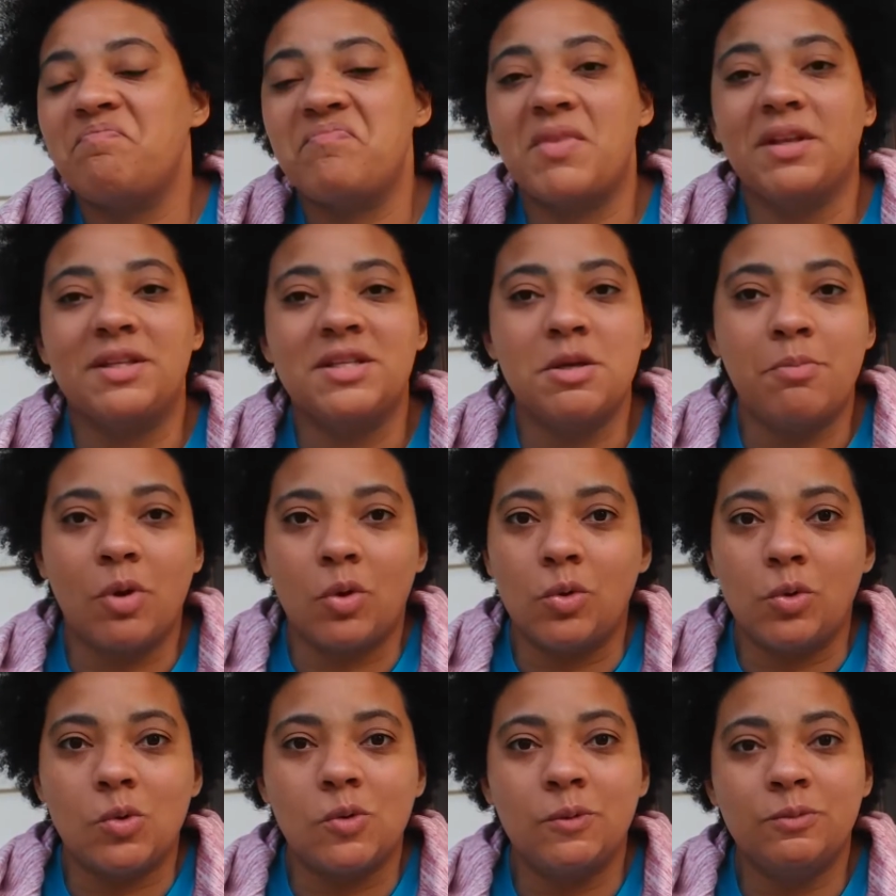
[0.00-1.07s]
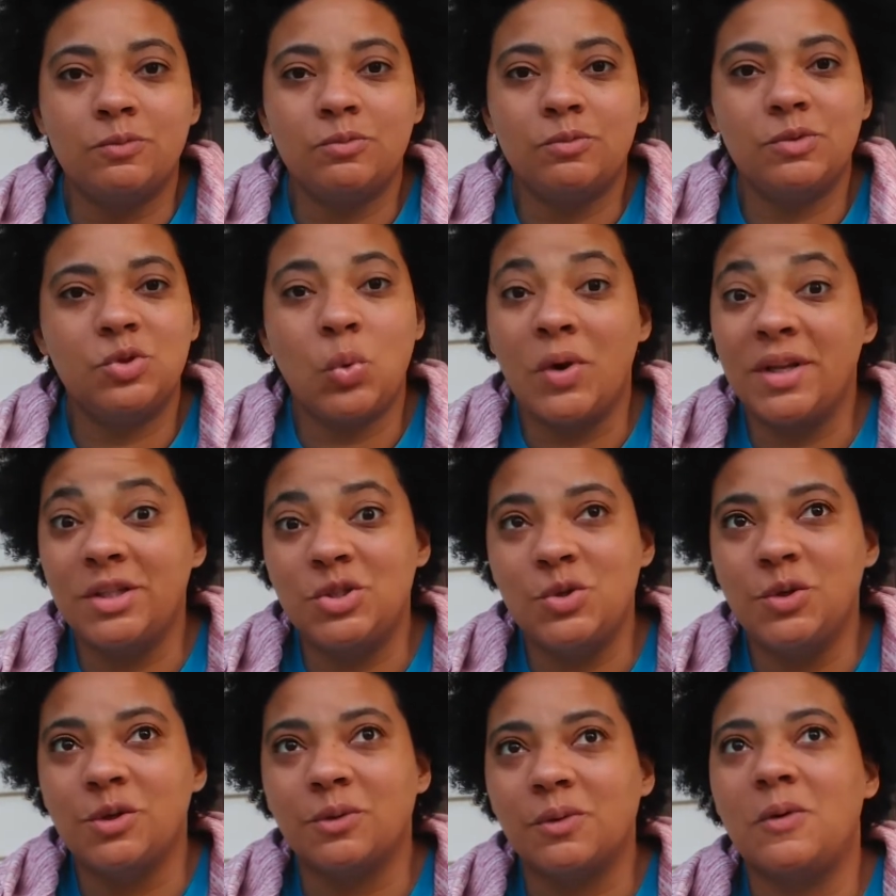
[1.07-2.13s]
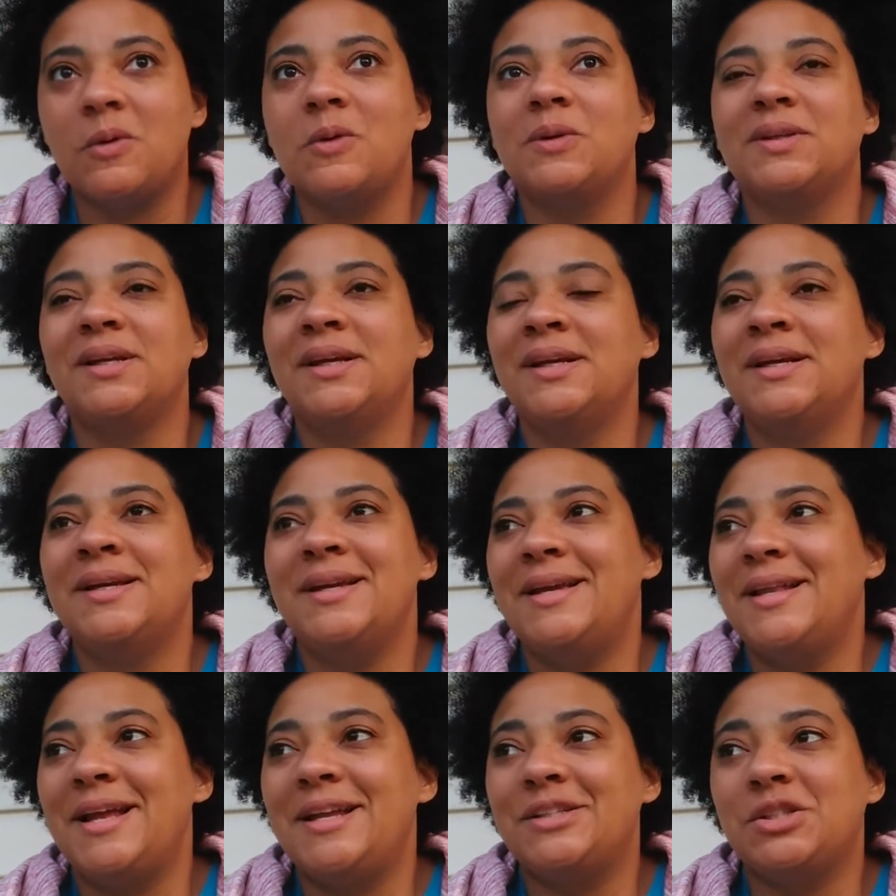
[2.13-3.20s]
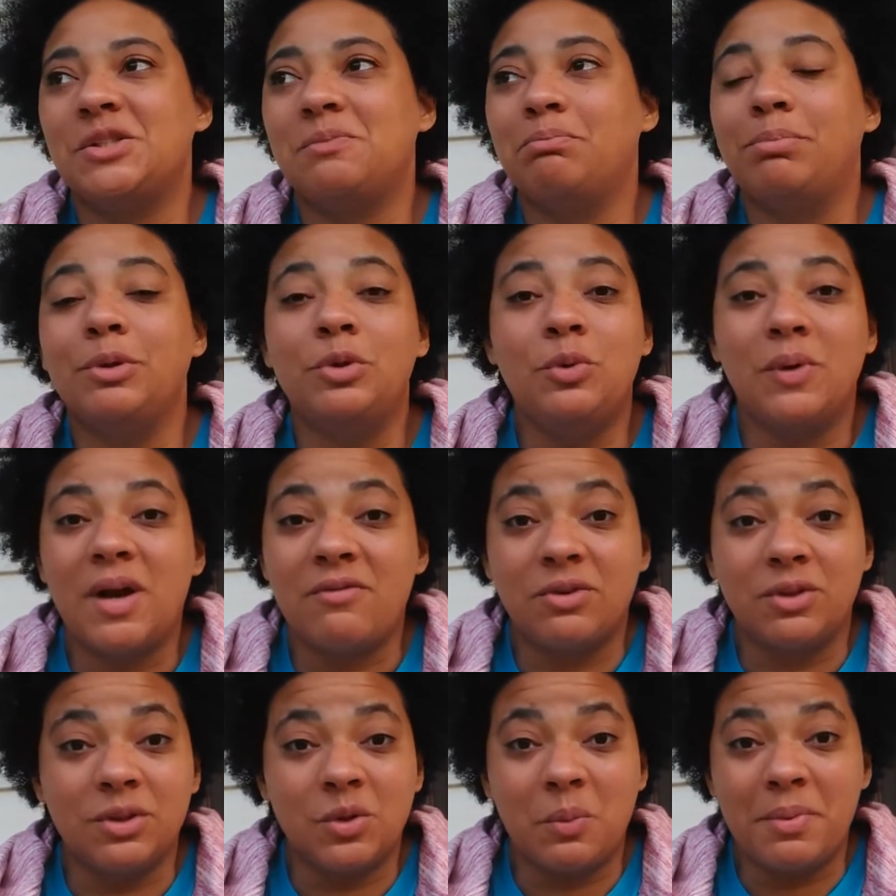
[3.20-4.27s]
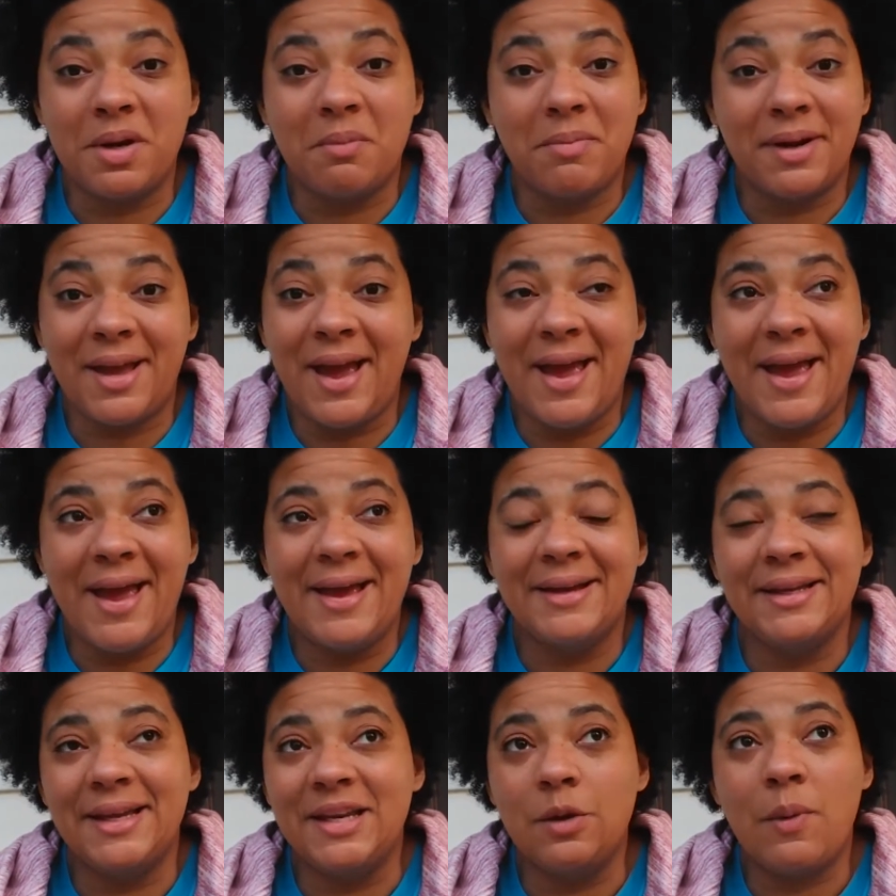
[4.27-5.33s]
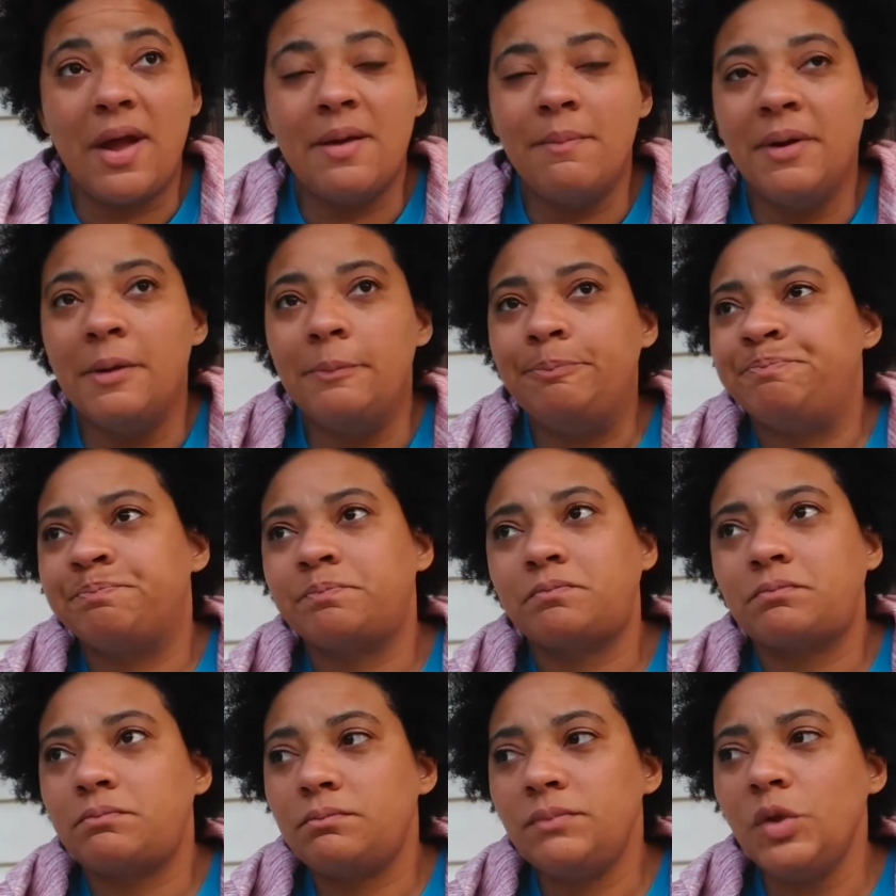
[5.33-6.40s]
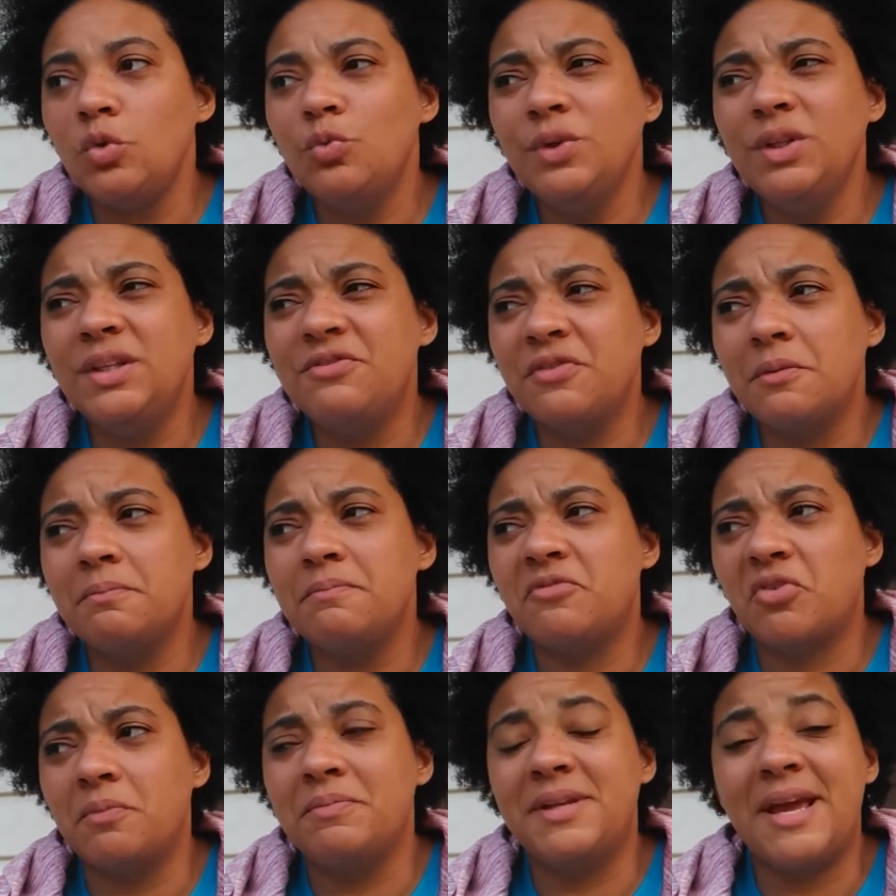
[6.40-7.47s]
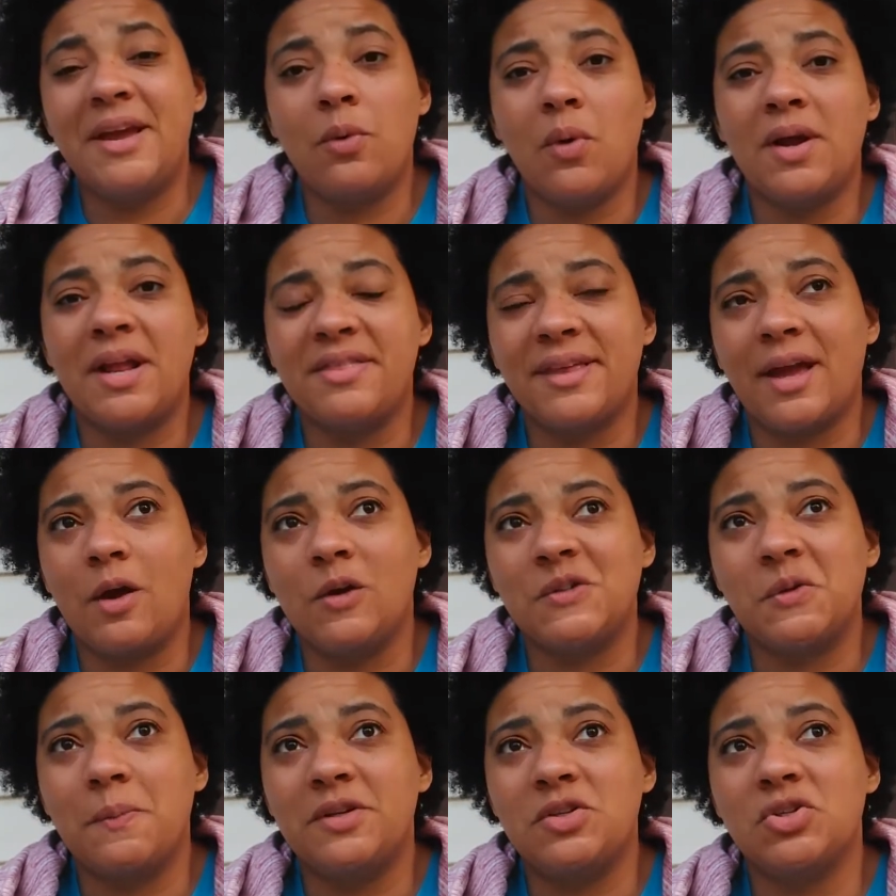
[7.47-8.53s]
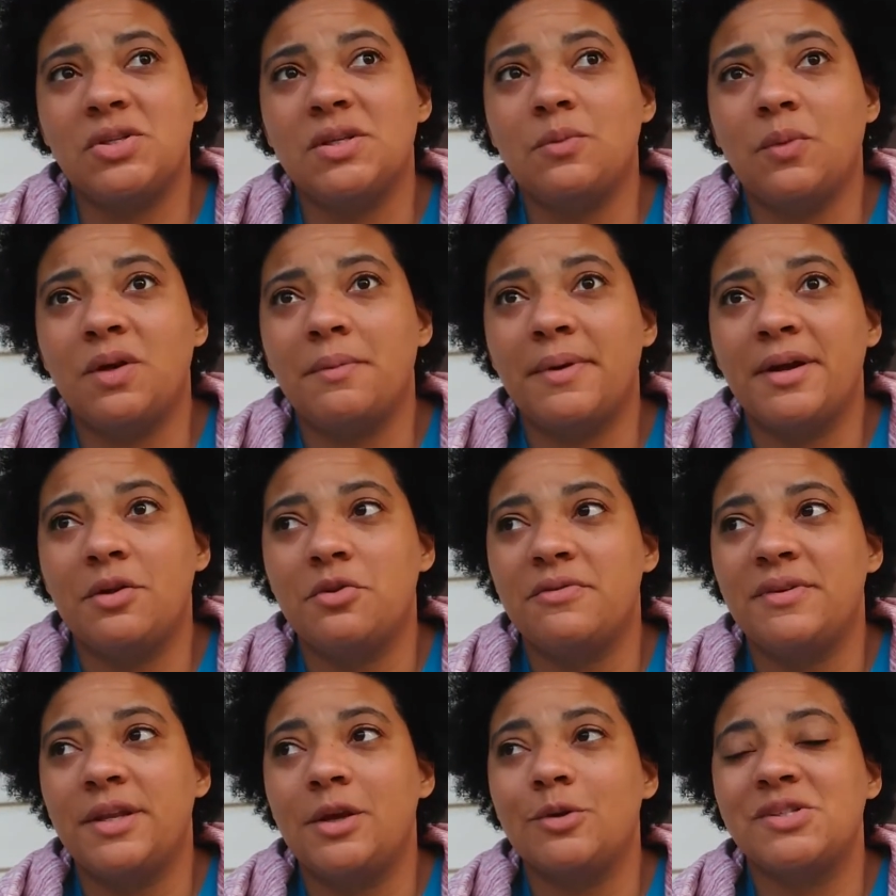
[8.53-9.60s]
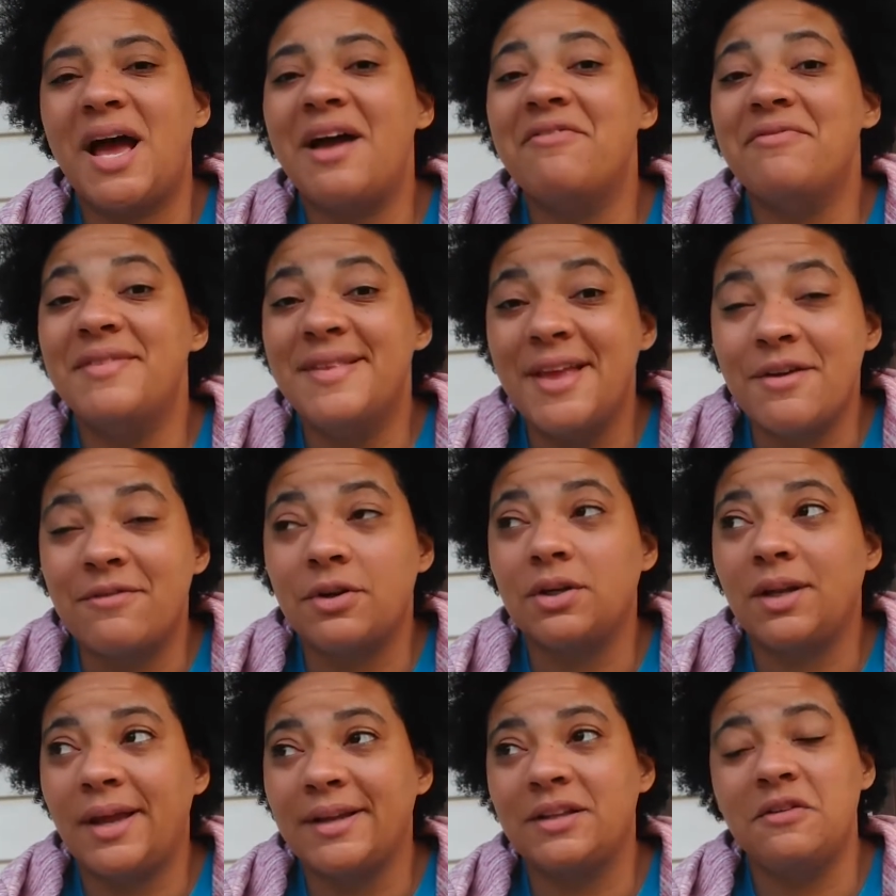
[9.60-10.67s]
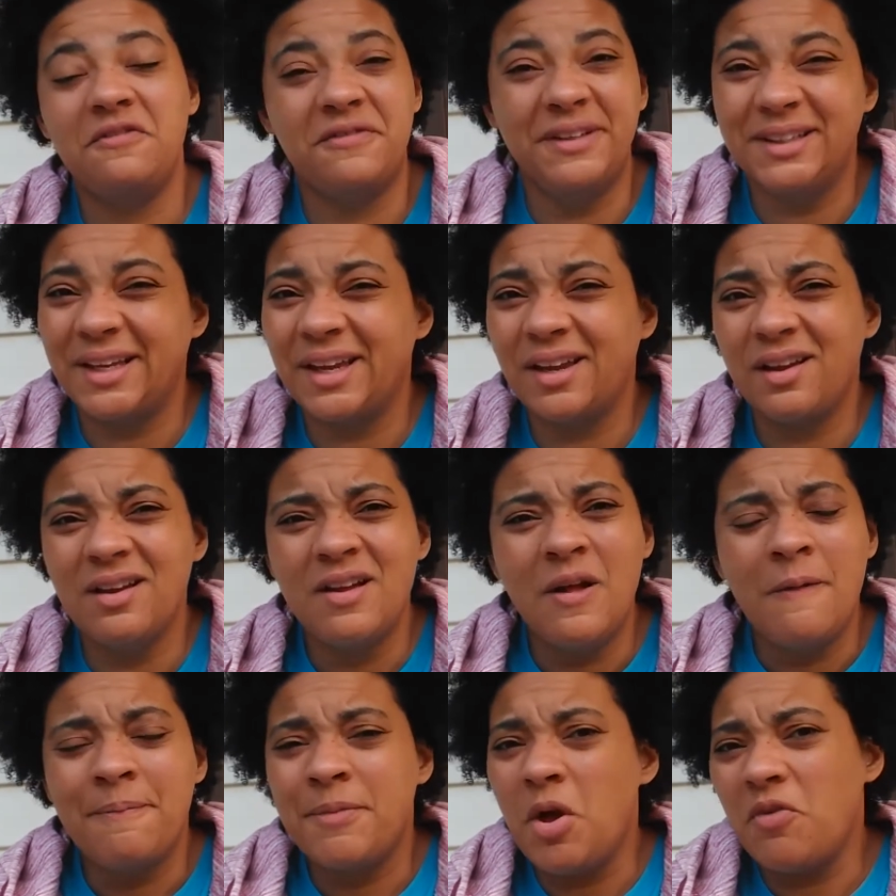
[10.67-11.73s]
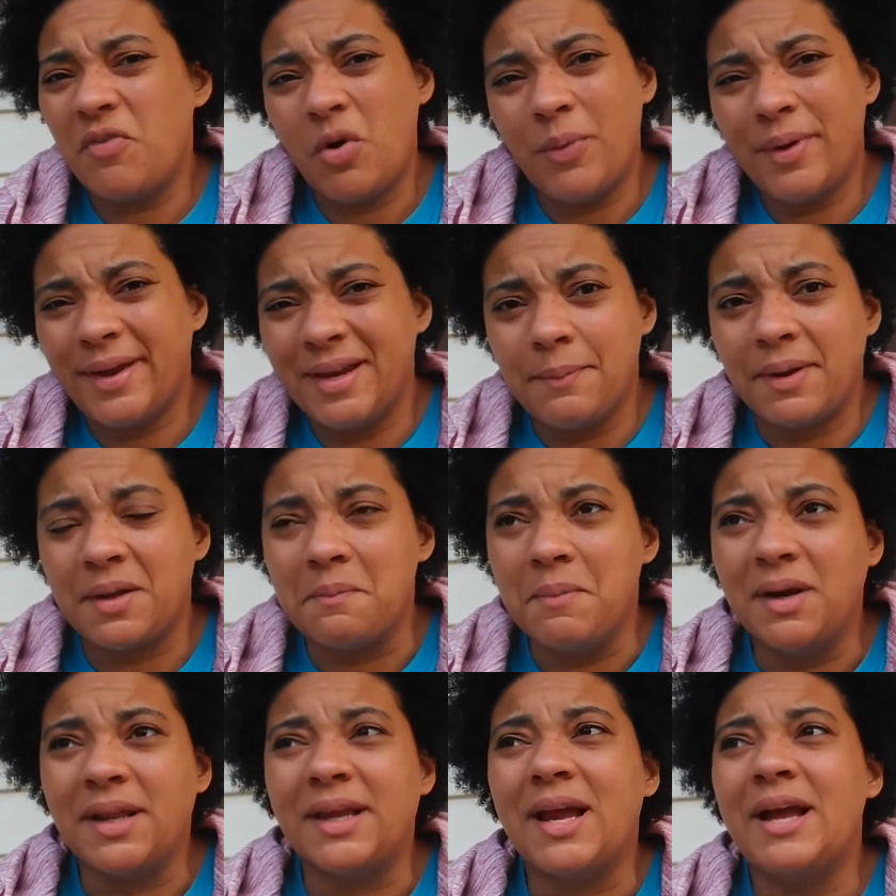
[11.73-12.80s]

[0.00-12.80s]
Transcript: the typical 22-year-old and I just blew whatever little bit of money I had anyway. But really, from day one, I think I also mentioned in one of my other videos, I've never liked the feeling of owing anybody money.